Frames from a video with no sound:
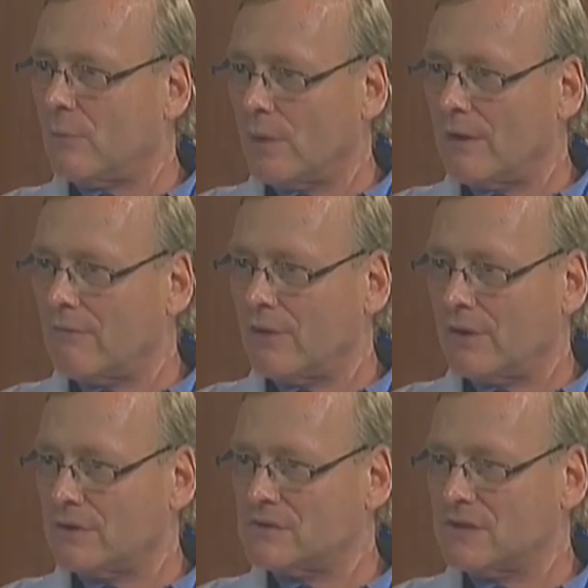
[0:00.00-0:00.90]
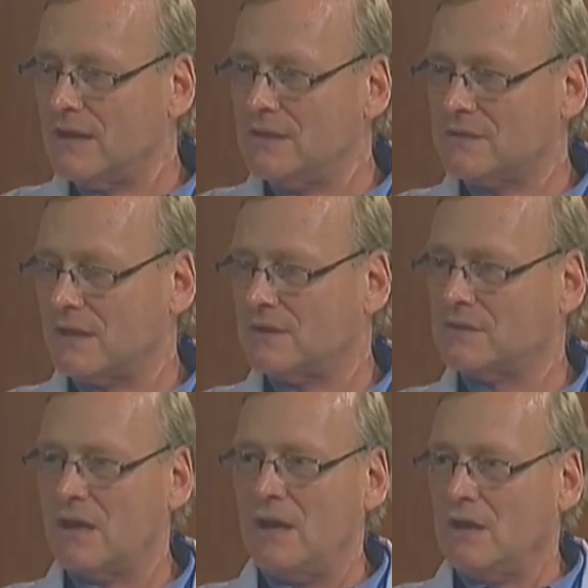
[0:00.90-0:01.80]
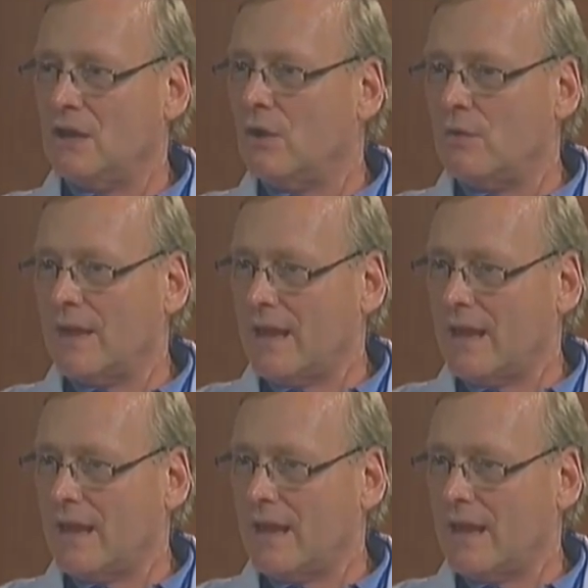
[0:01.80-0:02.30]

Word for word: that whatever their disease is you know they